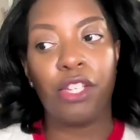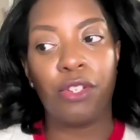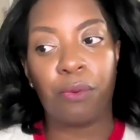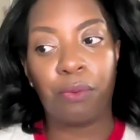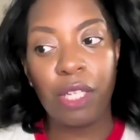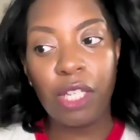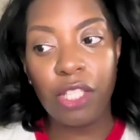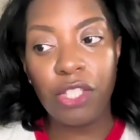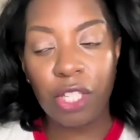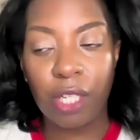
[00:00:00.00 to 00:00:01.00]
in your
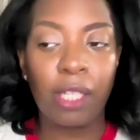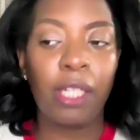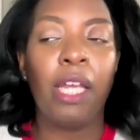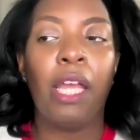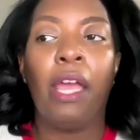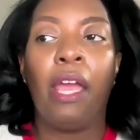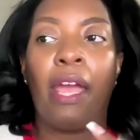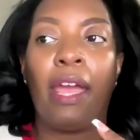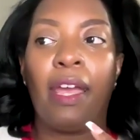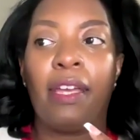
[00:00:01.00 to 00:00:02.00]
region,
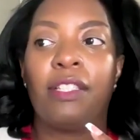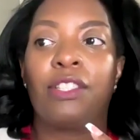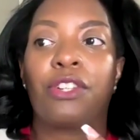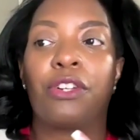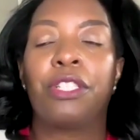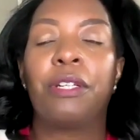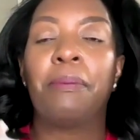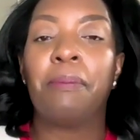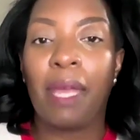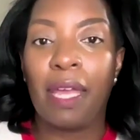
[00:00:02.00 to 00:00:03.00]
and start to
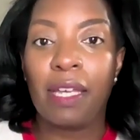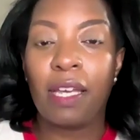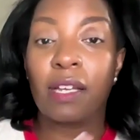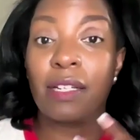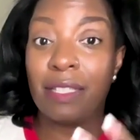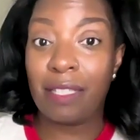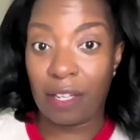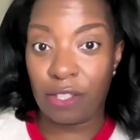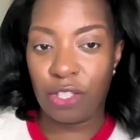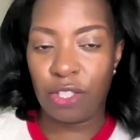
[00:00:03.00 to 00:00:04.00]
make
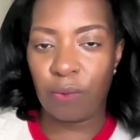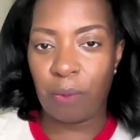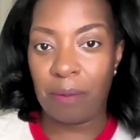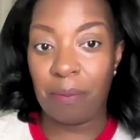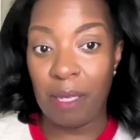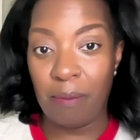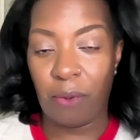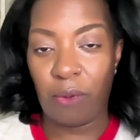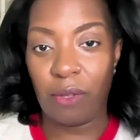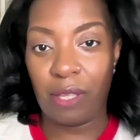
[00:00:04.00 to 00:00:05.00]
connections with
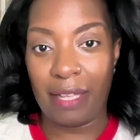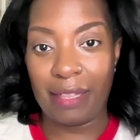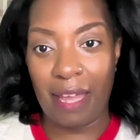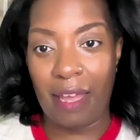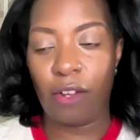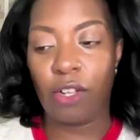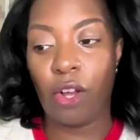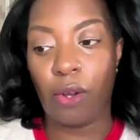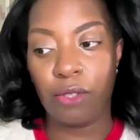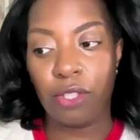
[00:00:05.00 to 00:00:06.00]
people like that.
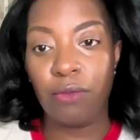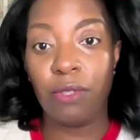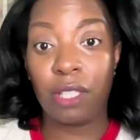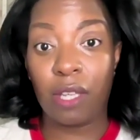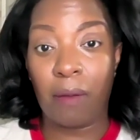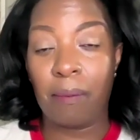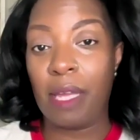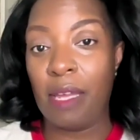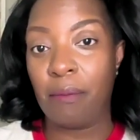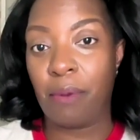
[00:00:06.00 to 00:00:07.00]
Go to some
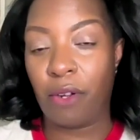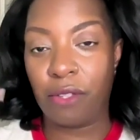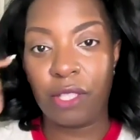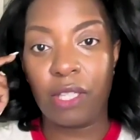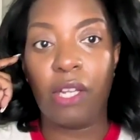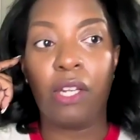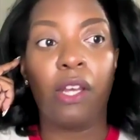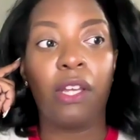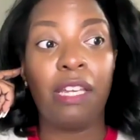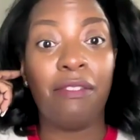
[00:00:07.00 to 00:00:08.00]

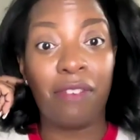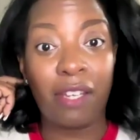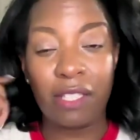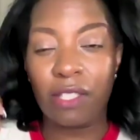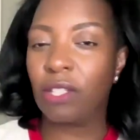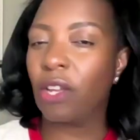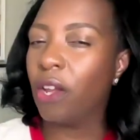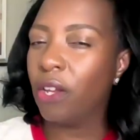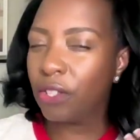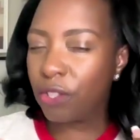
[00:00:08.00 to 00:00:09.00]
in-person events,
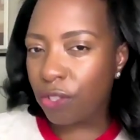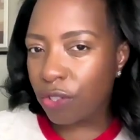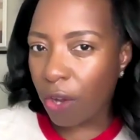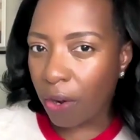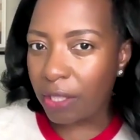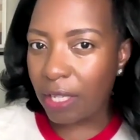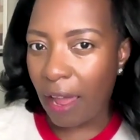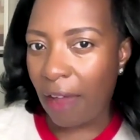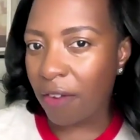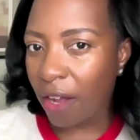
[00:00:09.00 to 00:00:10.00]
start to
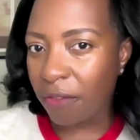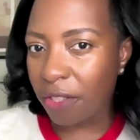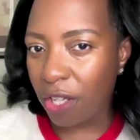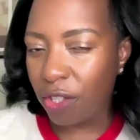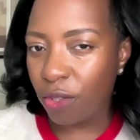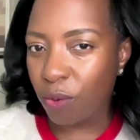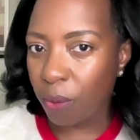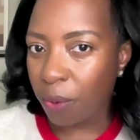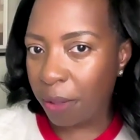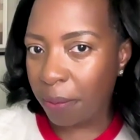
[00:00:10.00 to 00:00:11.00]
have conversations
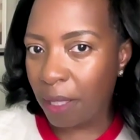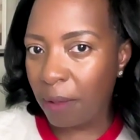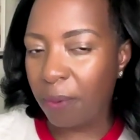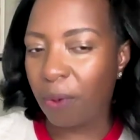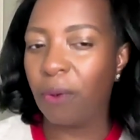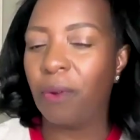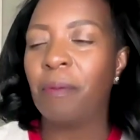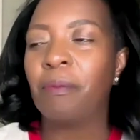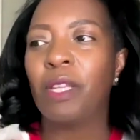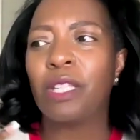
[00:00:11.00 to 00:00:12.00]
with real people,
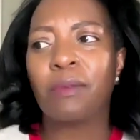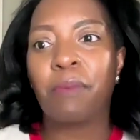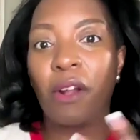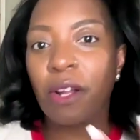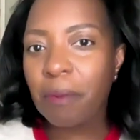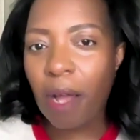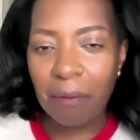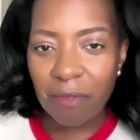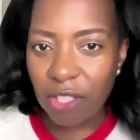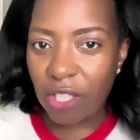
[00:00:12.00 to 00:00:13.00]
spark up
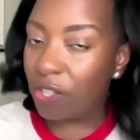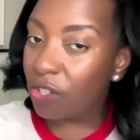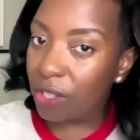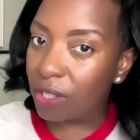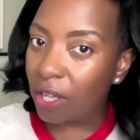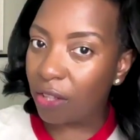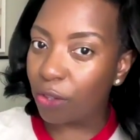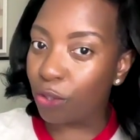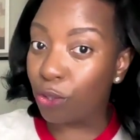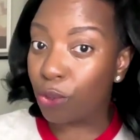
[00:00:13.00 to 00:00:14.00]
conversations
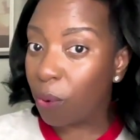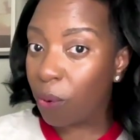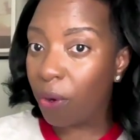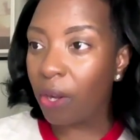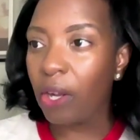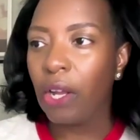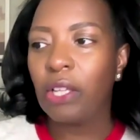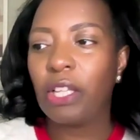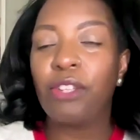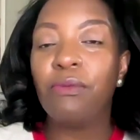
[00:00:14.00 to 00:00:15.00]
at the store.
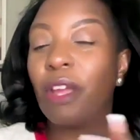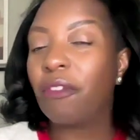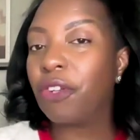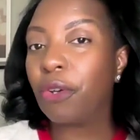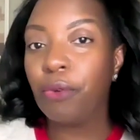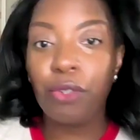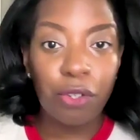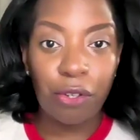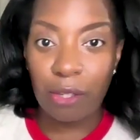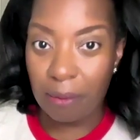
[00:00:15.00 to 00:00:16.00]
Like, you never know who
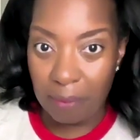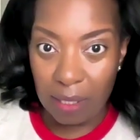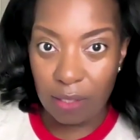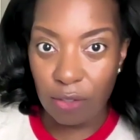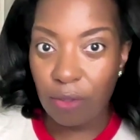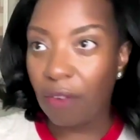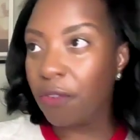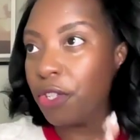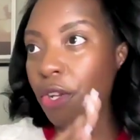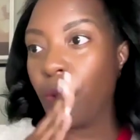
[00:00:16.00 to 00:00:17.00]
you're going to meet. You
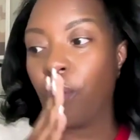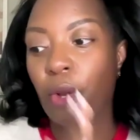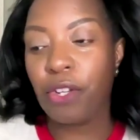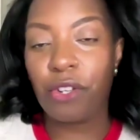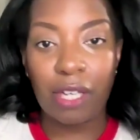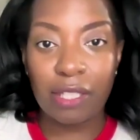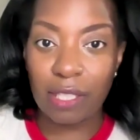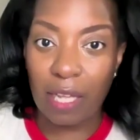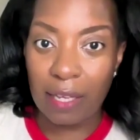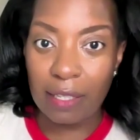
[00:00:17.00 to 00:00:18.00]
never know where your
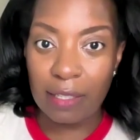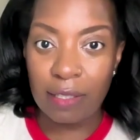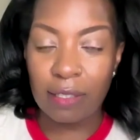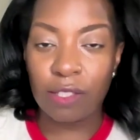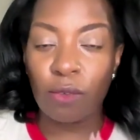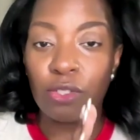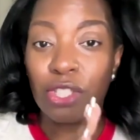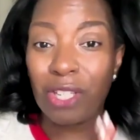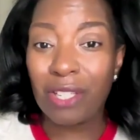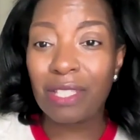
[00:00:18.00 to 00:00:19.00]
next client is. So
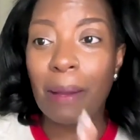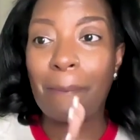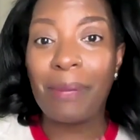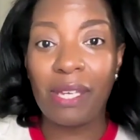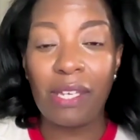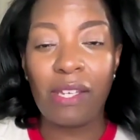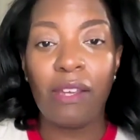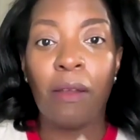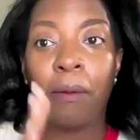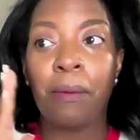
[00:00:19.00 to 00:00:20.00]
just
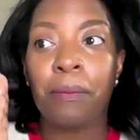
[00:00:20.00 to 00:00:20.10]
be